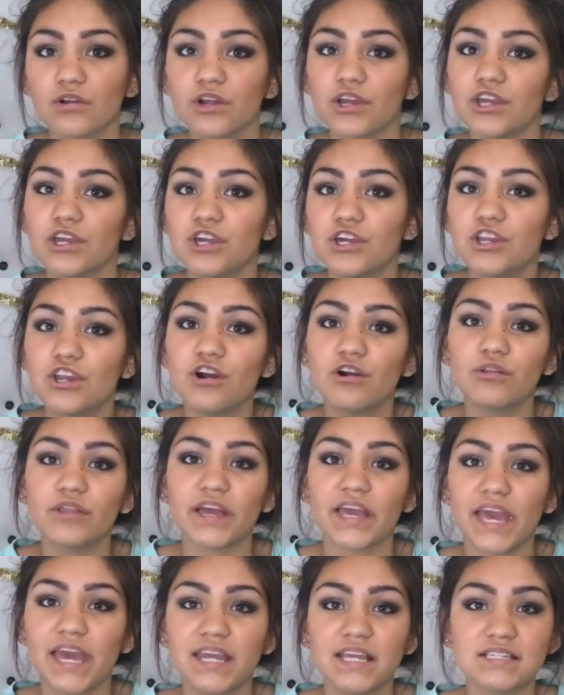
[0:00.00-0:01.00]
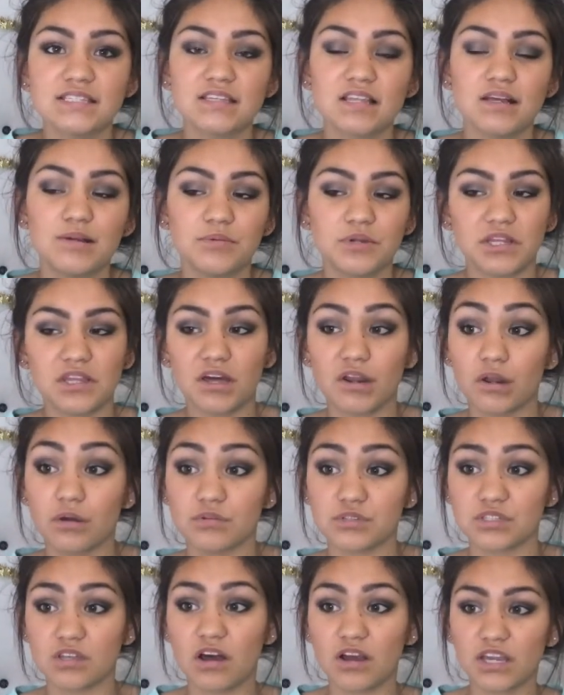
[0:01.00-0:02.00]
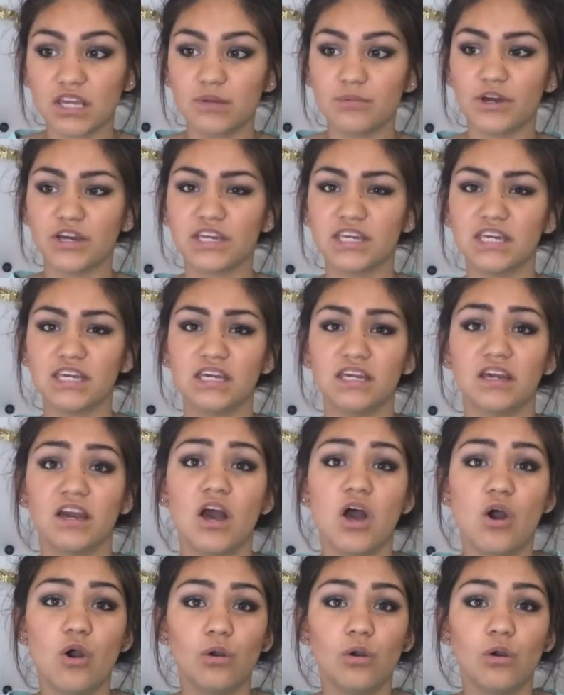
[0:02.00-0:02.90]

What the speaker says: or, you know, like any celebrity that I was talking about, he